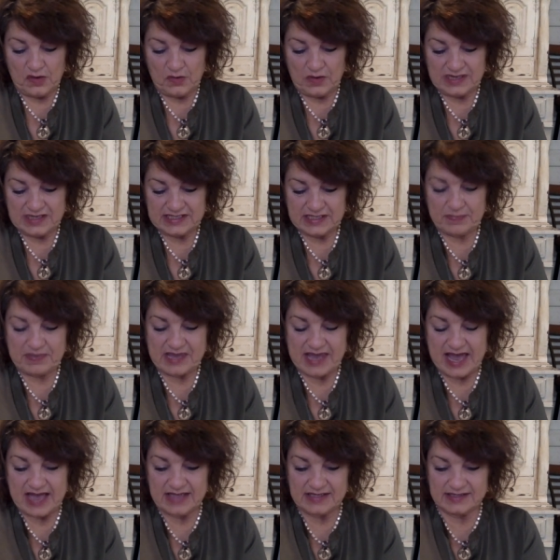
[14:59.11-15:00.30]
What is the P
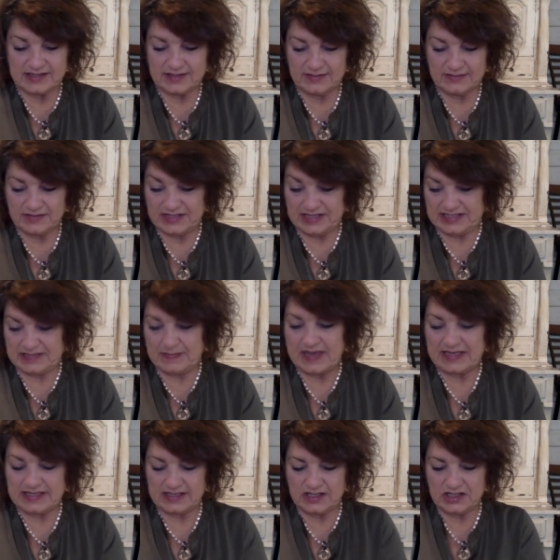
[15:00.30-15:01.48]
S with this
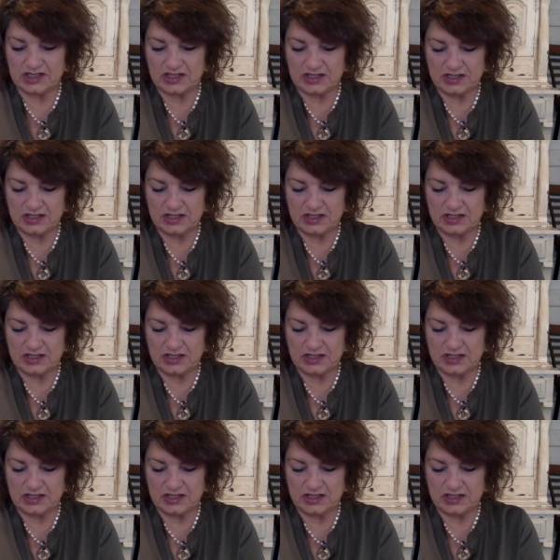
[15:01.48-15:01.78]
message?